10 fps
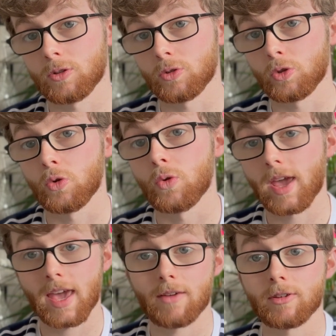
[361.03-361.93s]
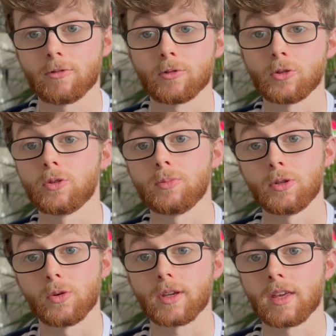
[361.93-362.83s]
too heavy for you to be
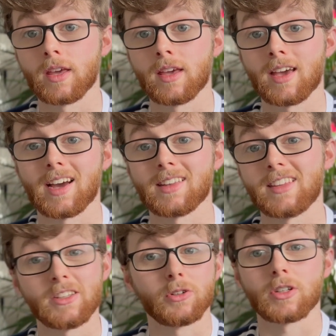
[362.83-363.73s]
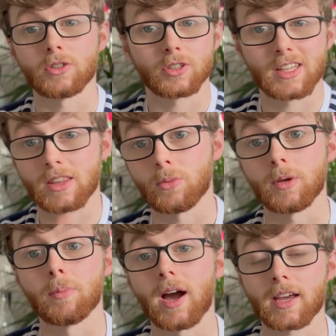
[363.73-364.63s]
doing, and then you can just take the
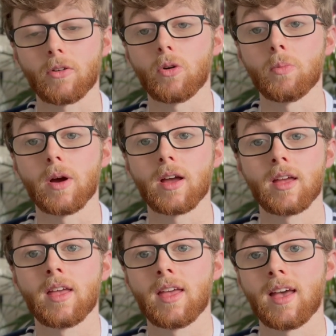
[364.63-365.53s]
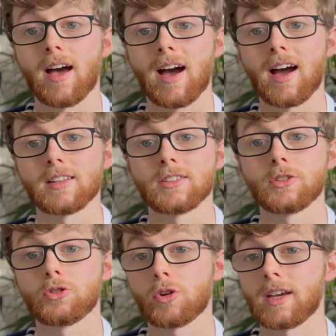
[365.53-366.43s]
weight back a little bit and
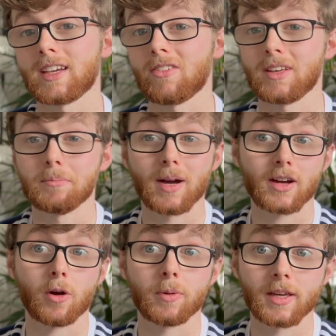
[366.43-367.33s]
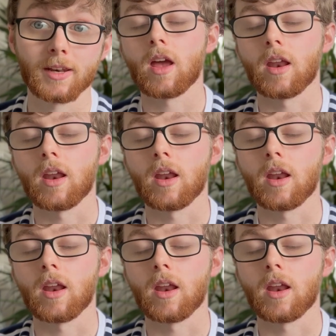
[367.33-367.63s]
try and climb back up again.